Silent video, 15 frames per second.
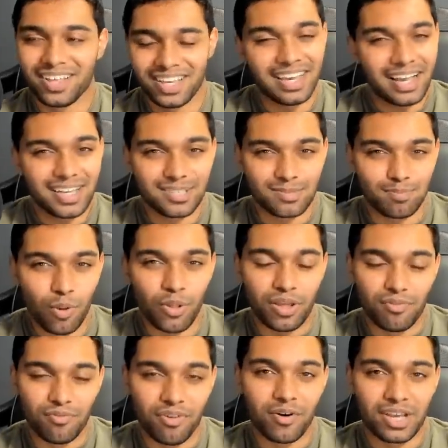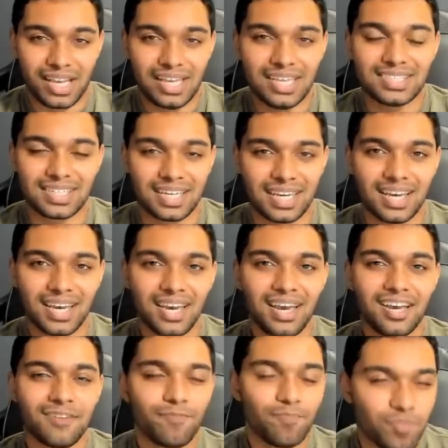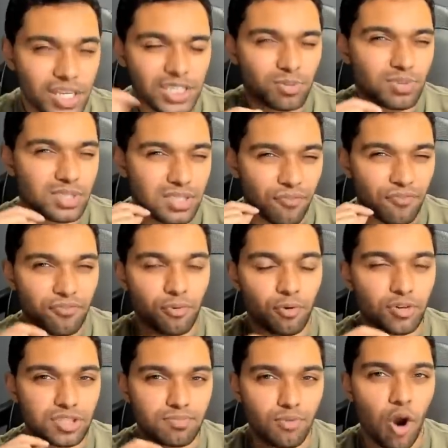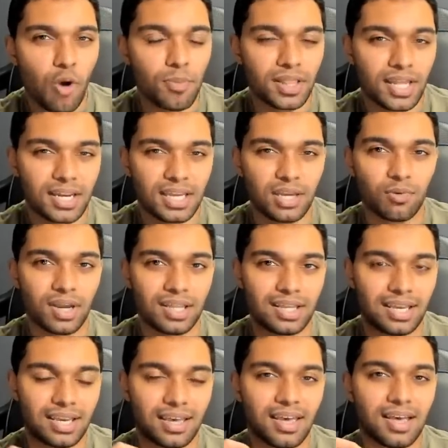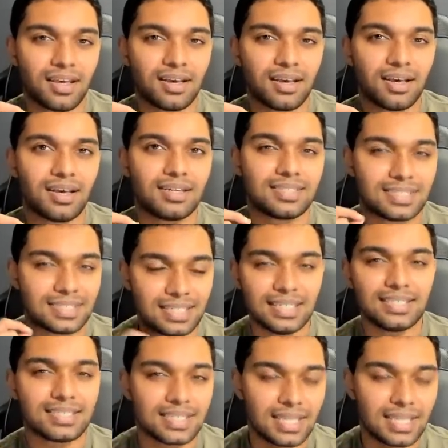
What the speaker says: gets bullied very easily. This was the first moment that he really seized